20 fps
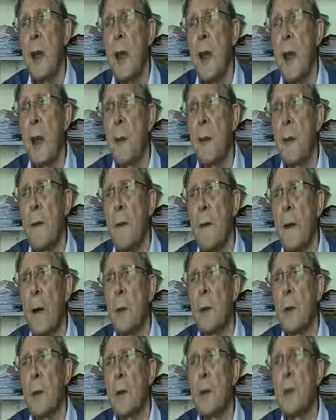
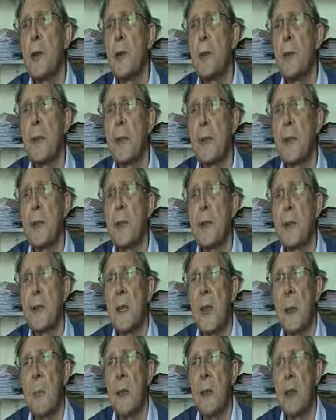clarify one or two
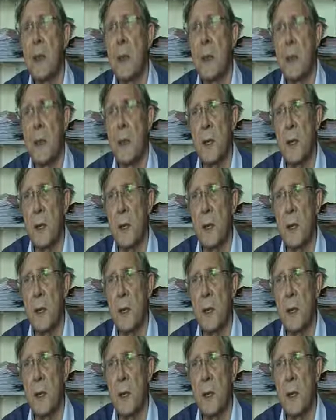misconceptions